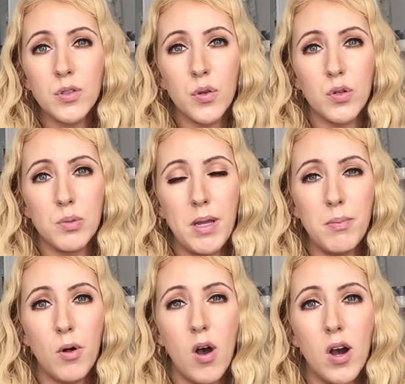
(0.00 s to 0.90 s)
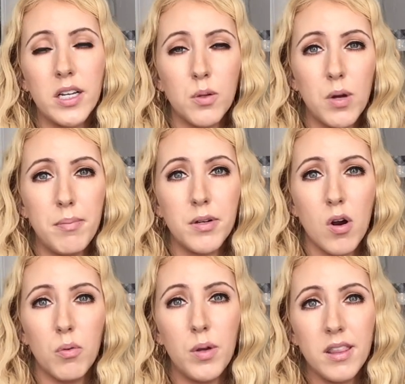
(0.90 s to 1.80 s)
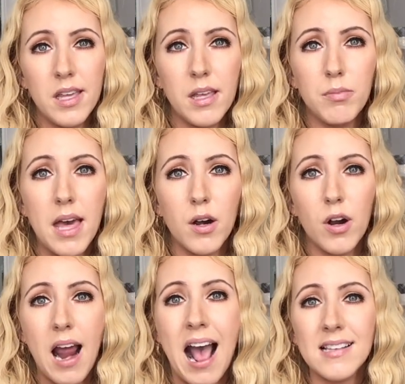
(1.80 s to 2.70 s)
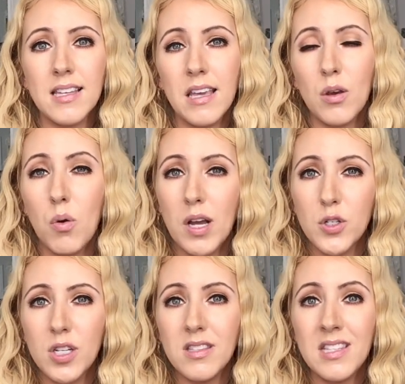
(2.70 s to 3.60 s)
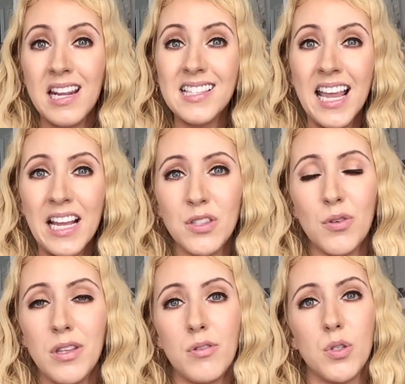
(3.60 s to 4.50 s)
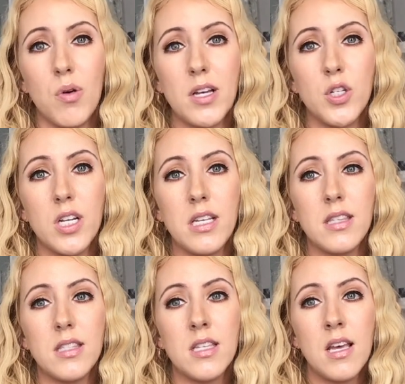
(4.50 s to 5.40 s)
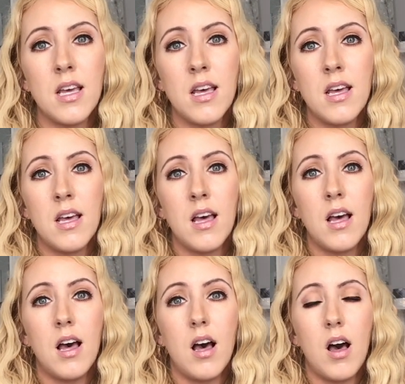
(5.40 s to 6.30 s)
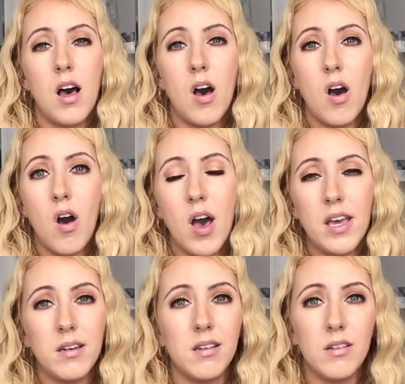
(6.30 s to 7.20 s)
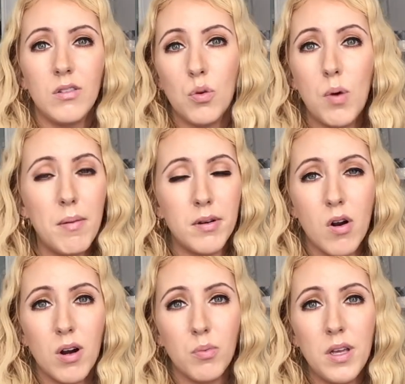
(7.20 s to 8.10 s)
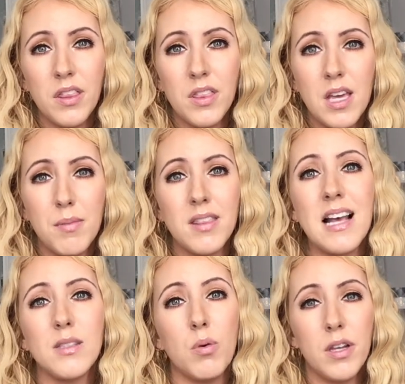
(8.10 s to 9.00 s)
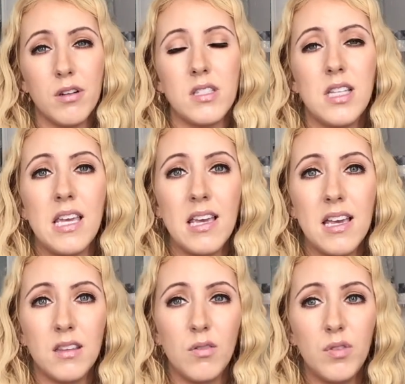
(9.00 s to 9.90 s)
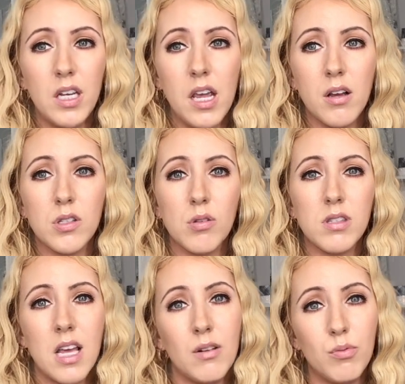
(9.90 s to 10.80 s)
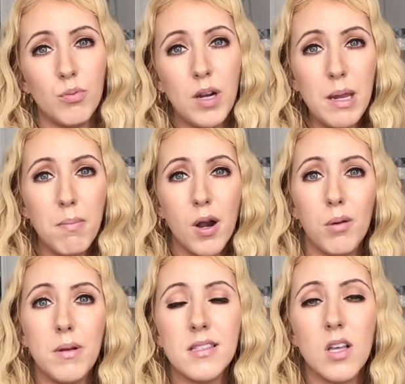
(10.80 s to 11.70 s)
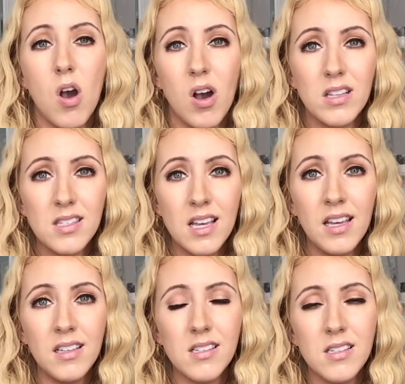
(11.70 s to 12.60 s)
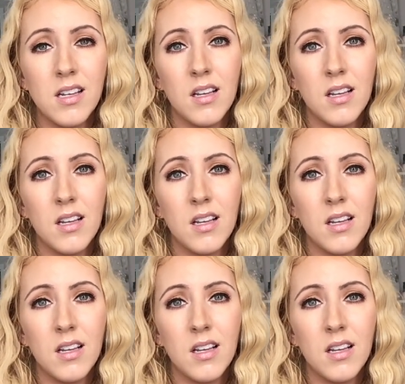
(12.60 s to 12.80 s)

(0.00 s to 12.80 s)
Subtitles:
So there's people on a webinar with him that are asking questions, and he's answering those questions on the webinar with them, and that's what you're seeing in the video. So it's kind of repurposed content.